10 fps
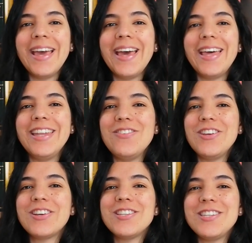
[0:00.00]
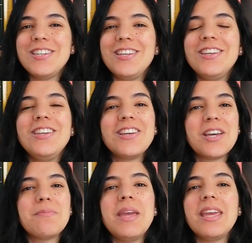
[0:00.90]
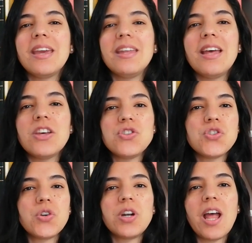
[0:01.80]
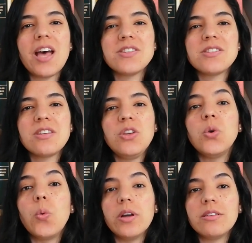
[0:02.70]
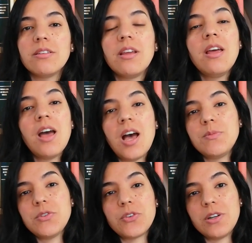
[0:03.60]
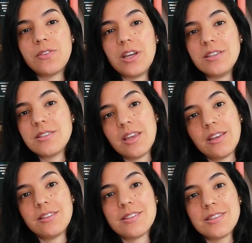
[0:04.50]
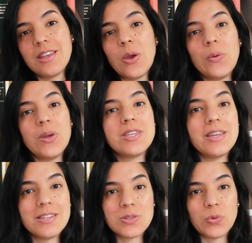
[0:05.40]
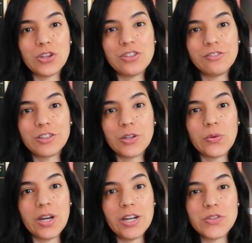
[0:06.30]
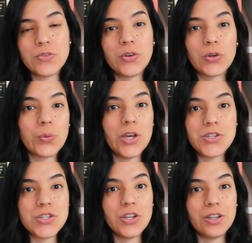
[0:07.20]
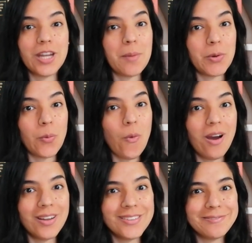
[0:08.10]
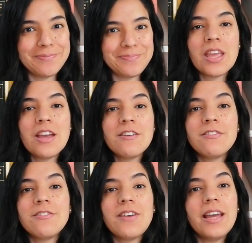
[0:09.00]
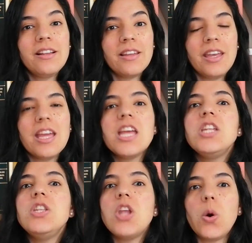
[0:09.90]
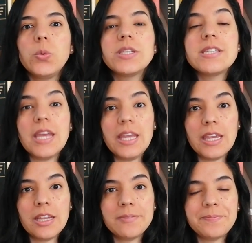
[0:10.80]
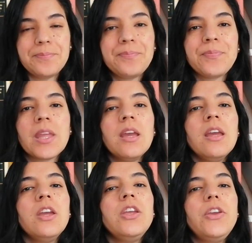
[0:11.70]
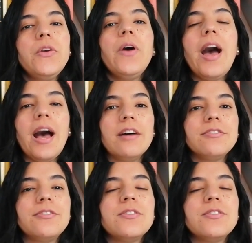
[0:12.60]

And if you continue, you can make it as short as you want, up to forty-five seconds, which is what TOEFL requires for question number one. Finally, note-taking. You have